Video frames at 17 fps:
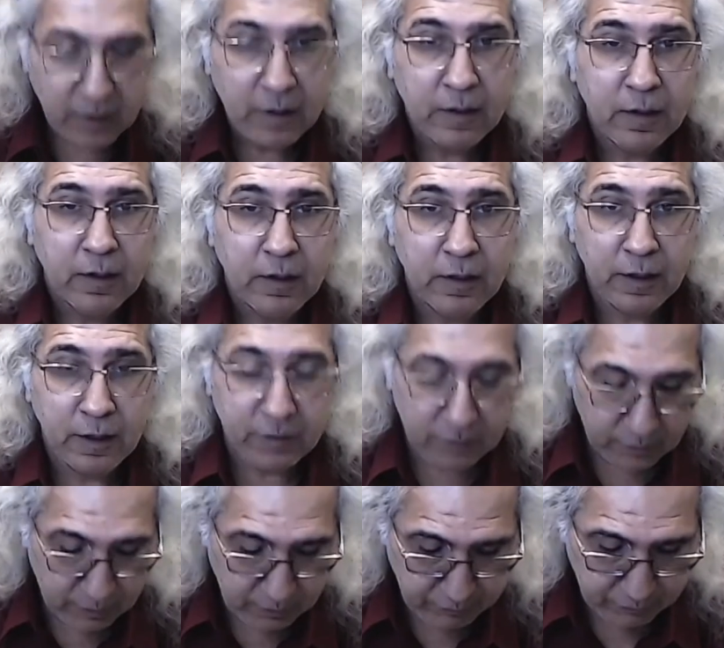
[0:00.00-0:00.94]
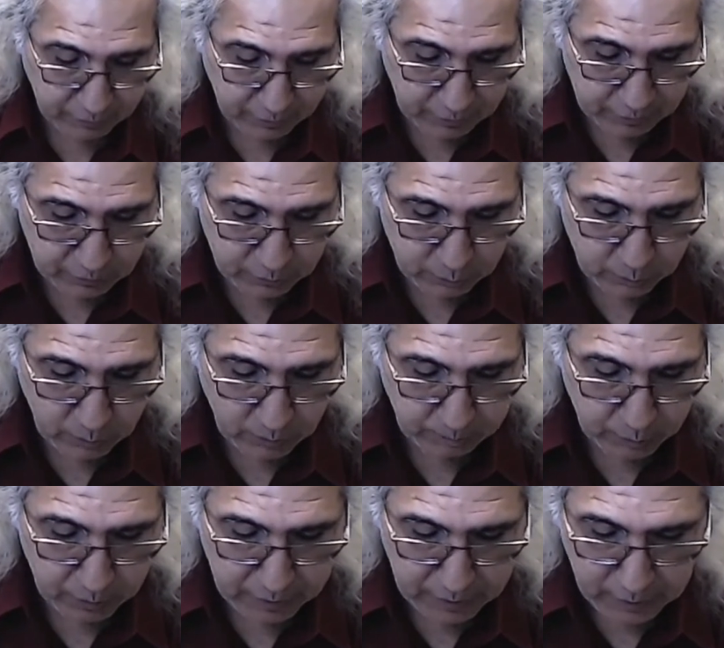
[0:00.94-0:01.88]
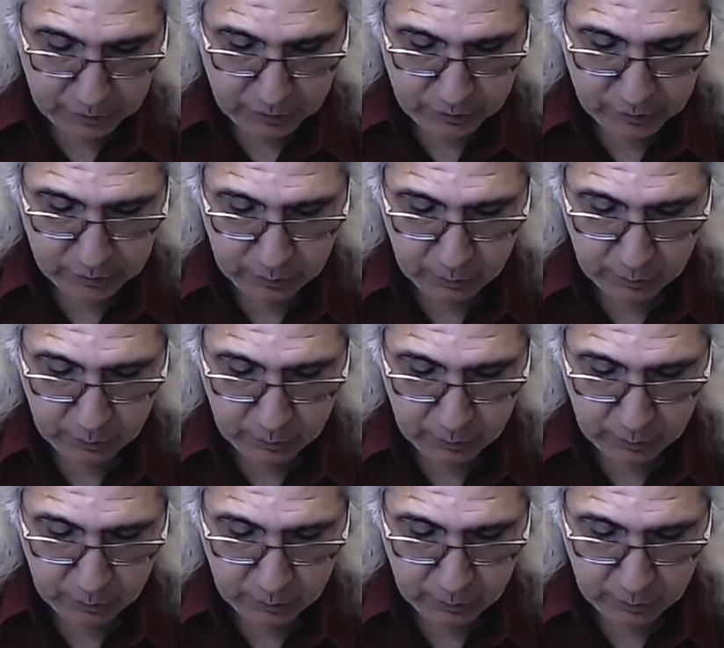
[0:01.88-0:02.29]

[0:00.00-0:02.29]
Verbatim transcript: uh, it refers to a production